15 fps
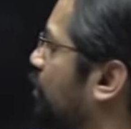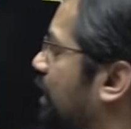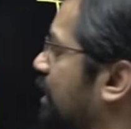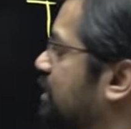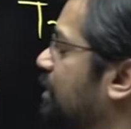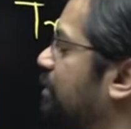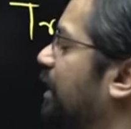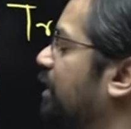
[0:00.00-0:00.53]
known
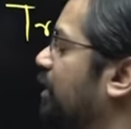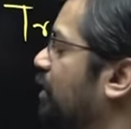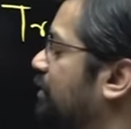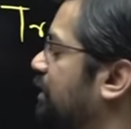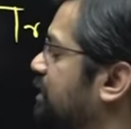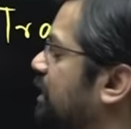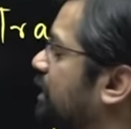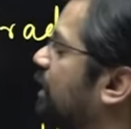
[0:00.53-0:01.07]
as the Battle of
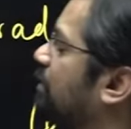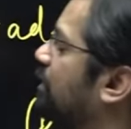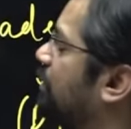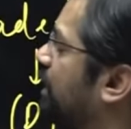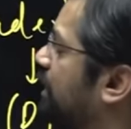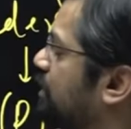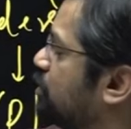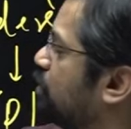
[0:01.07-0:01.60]
the Chandawar,
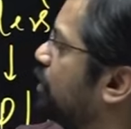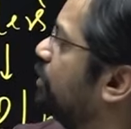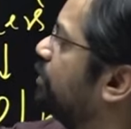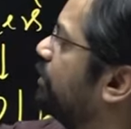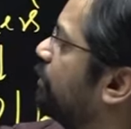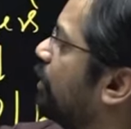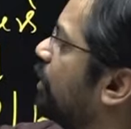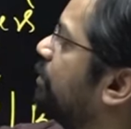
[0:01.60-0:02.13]
that is going to
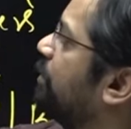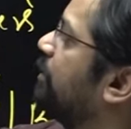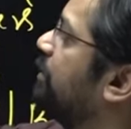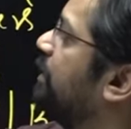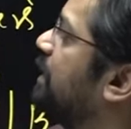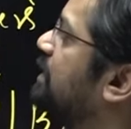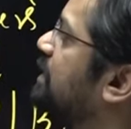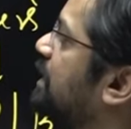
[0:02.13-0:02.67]
be fought
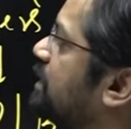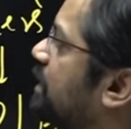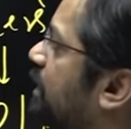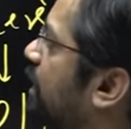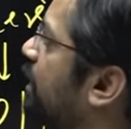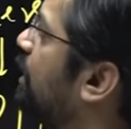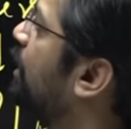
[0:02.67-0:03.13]
between the Jaichand and